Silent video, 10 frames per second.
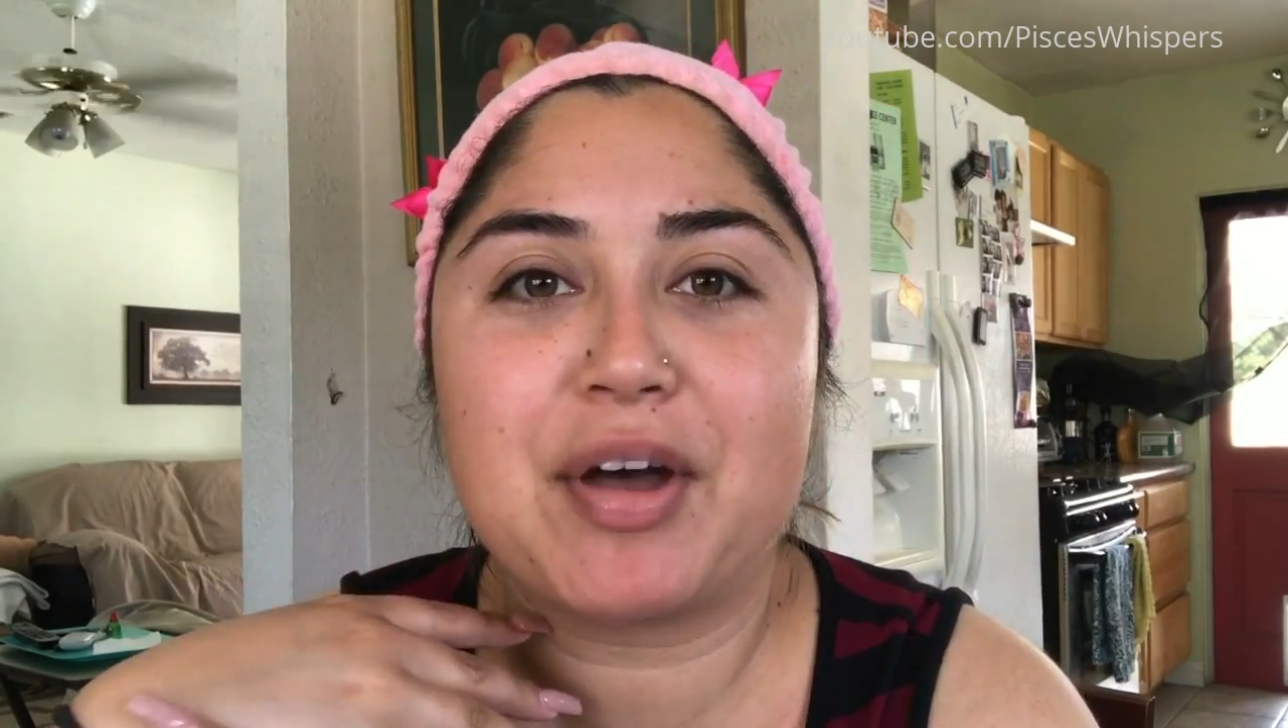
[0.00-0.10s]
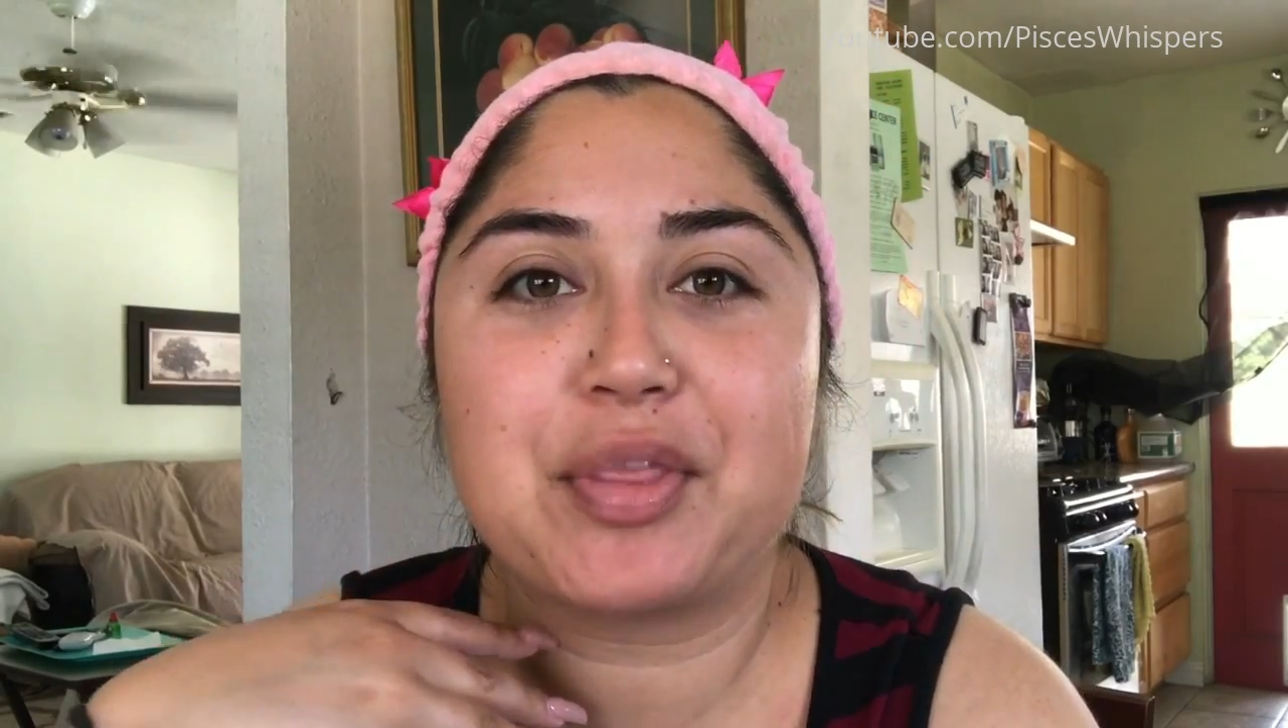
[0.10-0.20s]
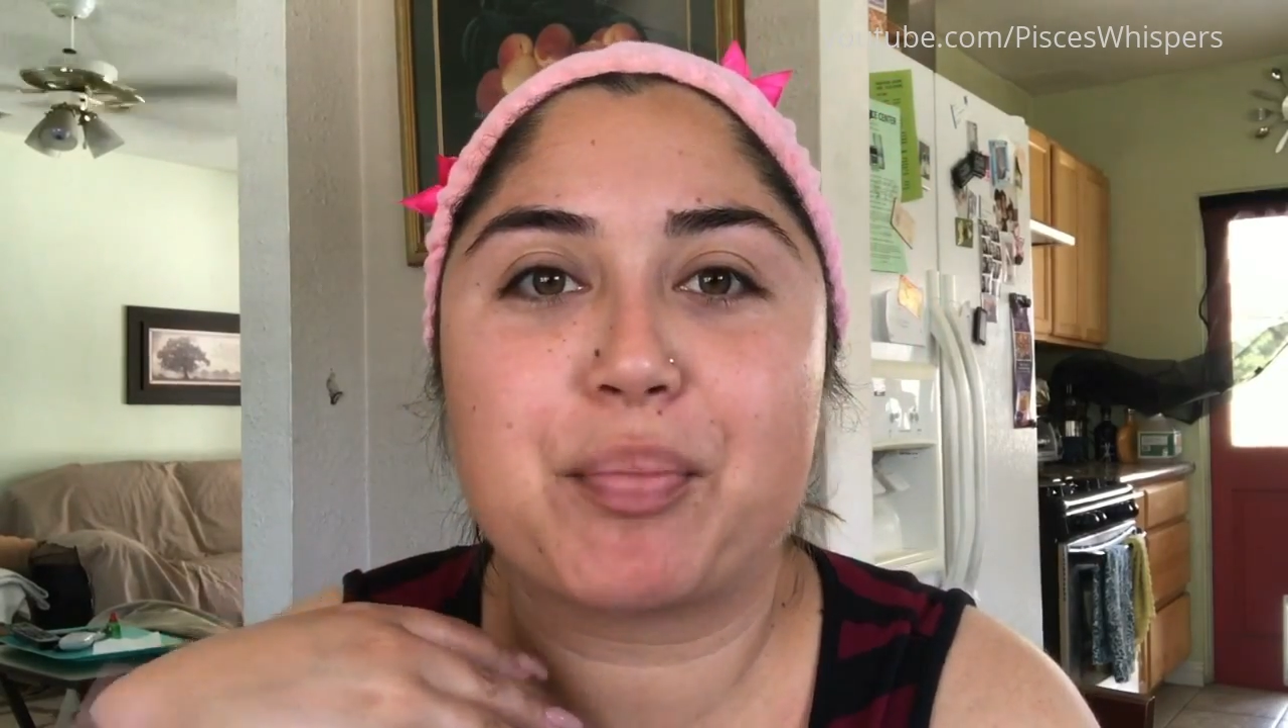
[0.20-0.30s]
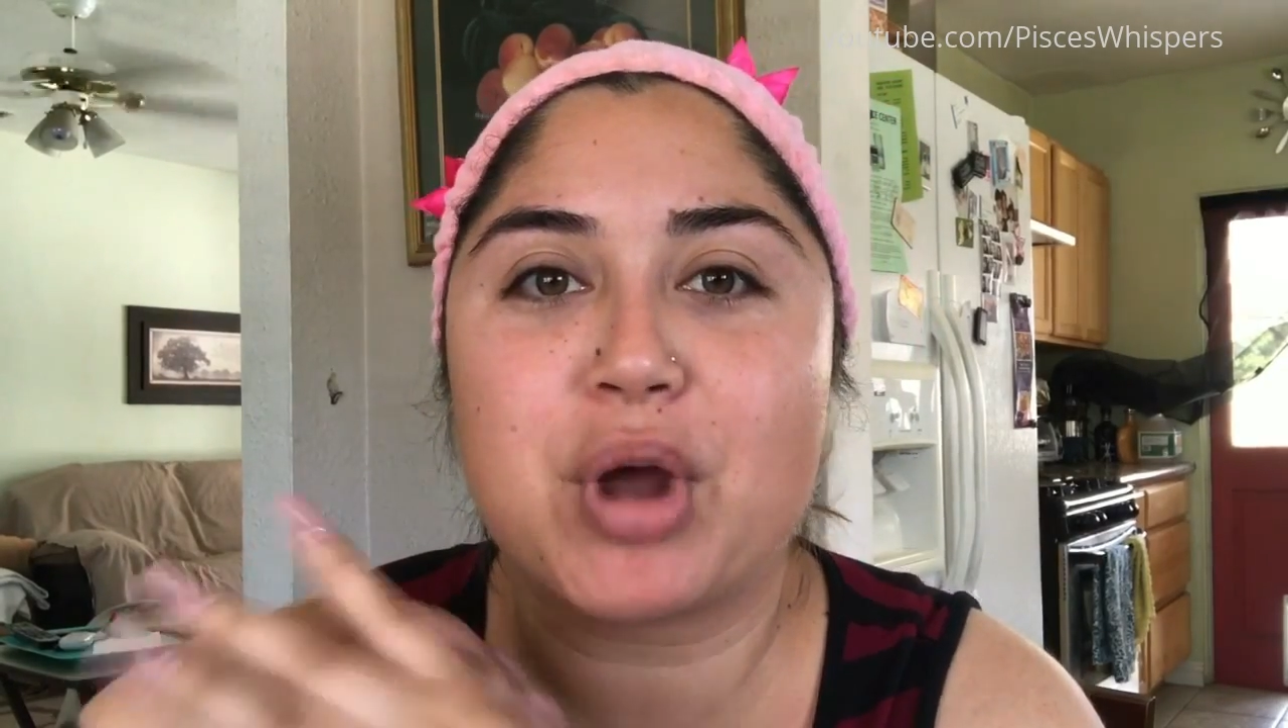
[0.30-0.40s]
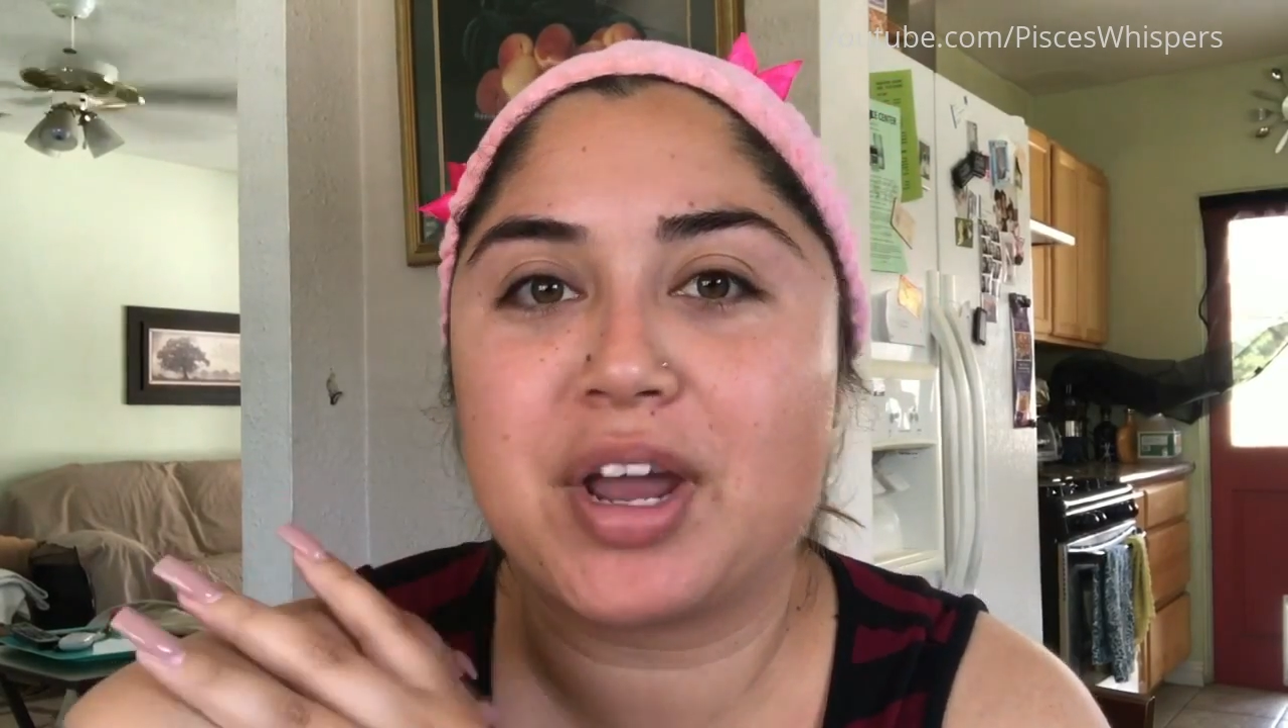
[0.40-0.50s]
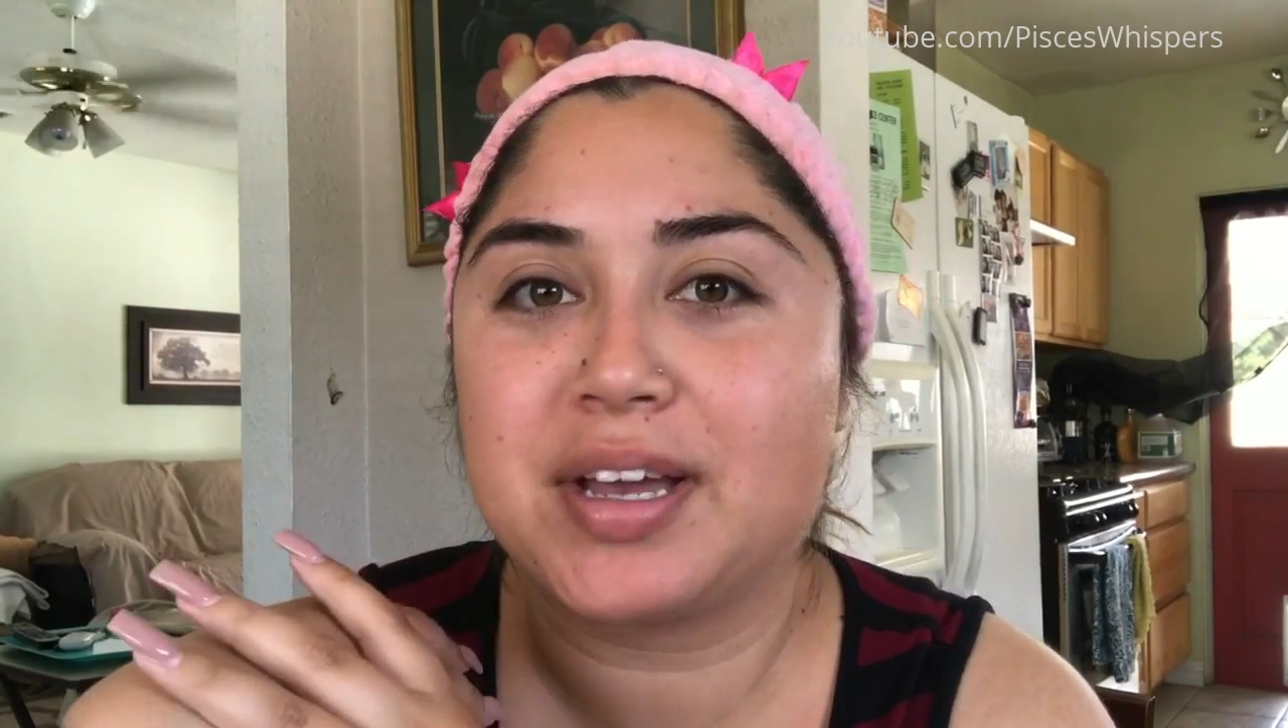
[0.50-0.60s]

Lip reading: a